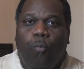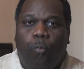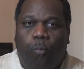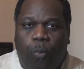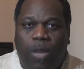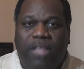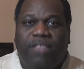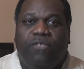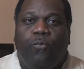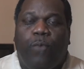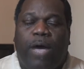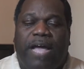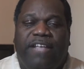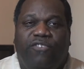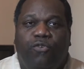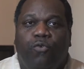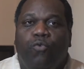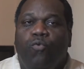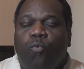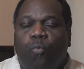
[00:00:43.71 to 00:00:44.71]
What do I
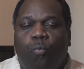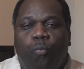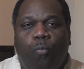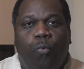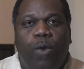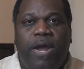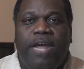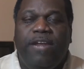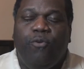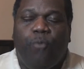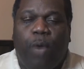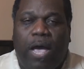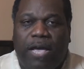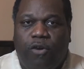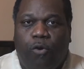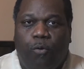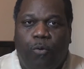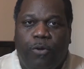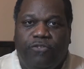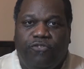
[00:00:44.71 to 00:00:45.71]
do? Where do I
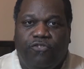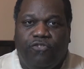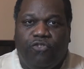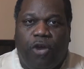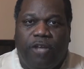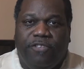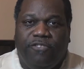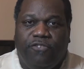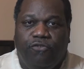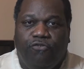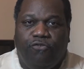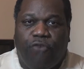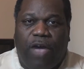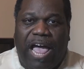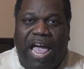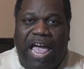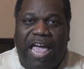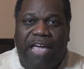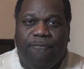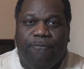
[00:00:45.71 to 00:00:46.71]
go and start to
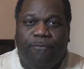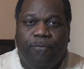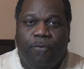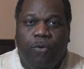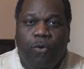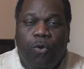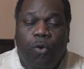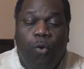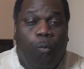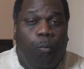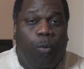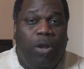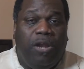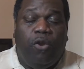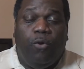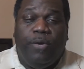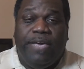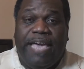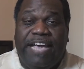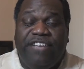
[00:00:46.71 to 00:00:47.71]
drive? What
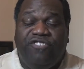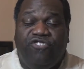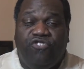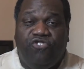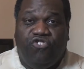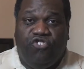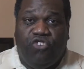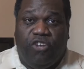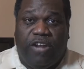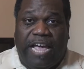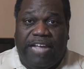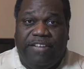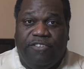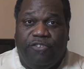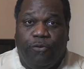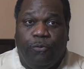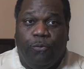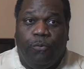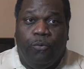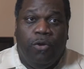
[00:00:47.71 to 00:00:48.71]
location should I
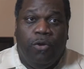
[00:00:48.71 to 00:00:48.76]
do?